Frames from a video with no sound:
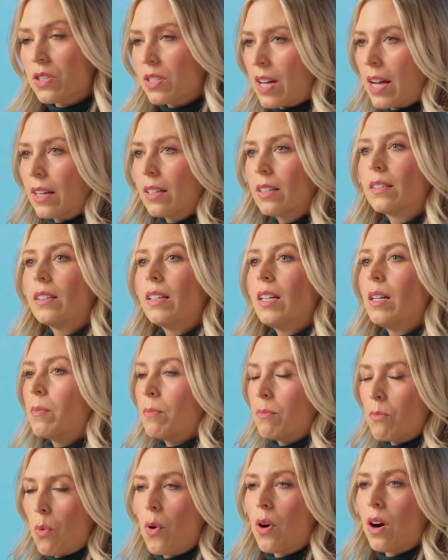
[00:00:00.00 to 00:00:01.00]
technically
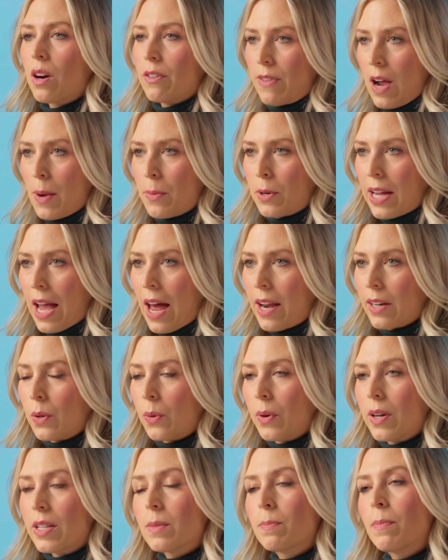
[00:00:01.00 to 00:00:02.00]
more fiber
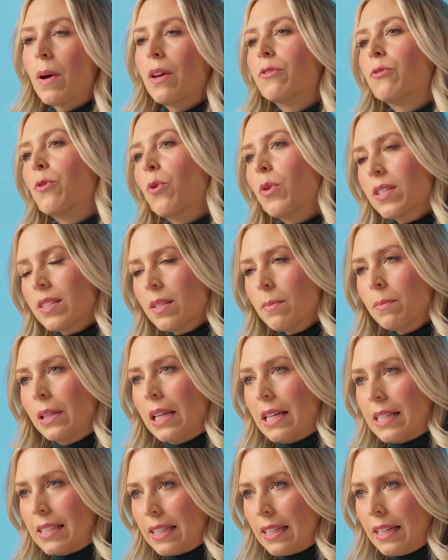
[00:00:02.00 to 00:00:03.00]
categories, but for
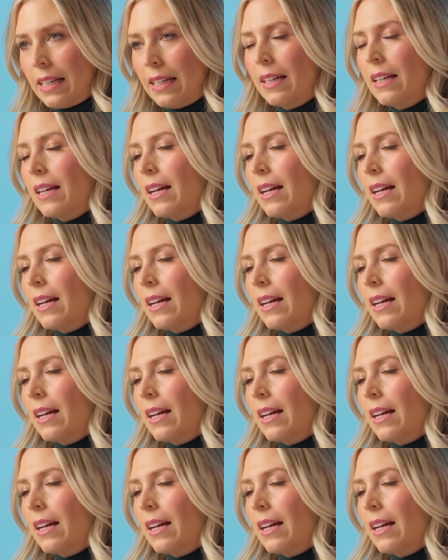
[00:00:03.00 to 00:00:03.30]
simplicity,